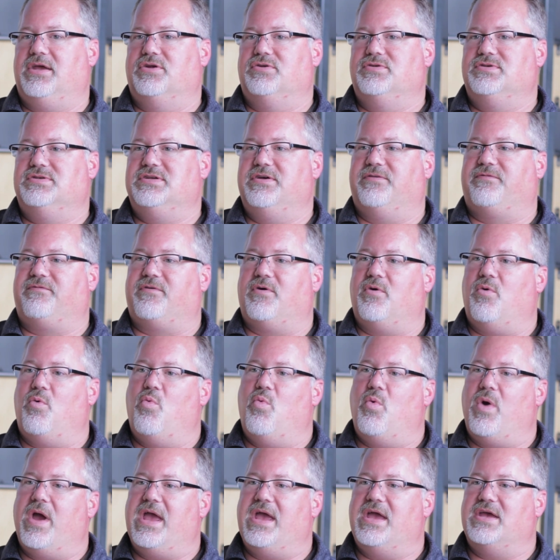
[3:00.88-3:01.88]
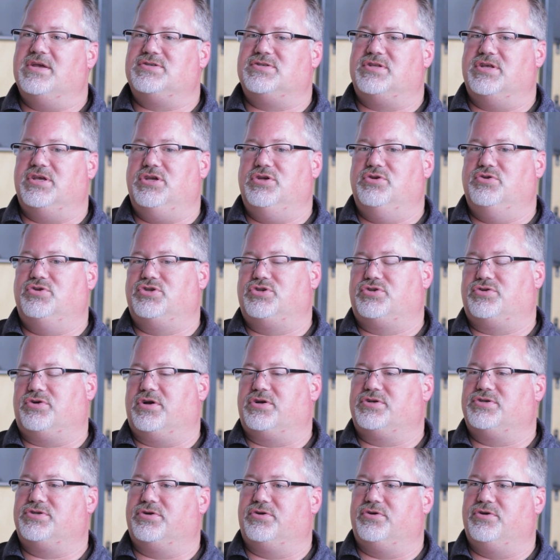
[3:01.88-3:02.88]
different ways that you
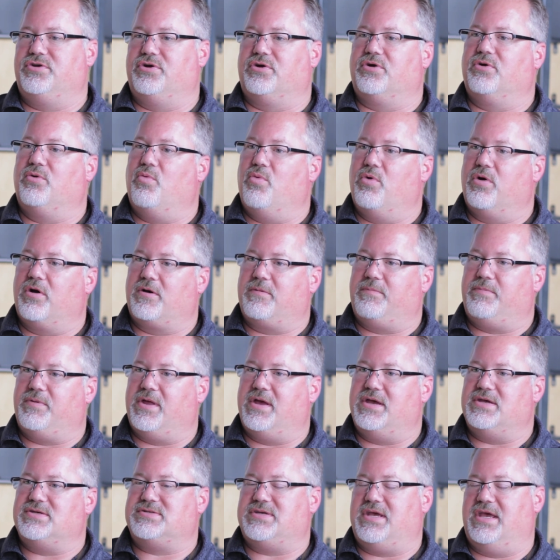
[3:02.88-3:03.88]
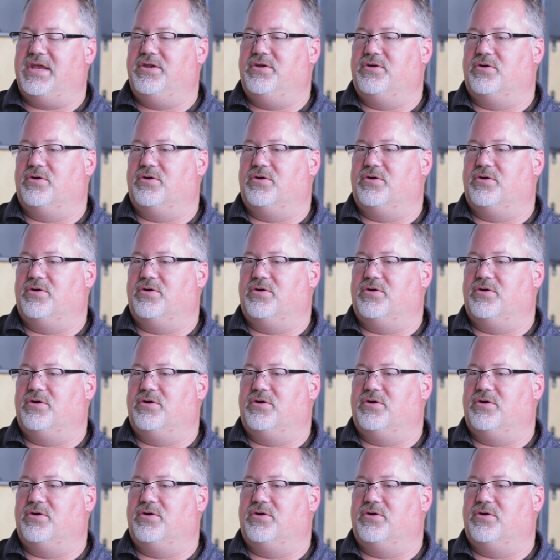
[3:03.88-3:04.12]
structure your workplace and your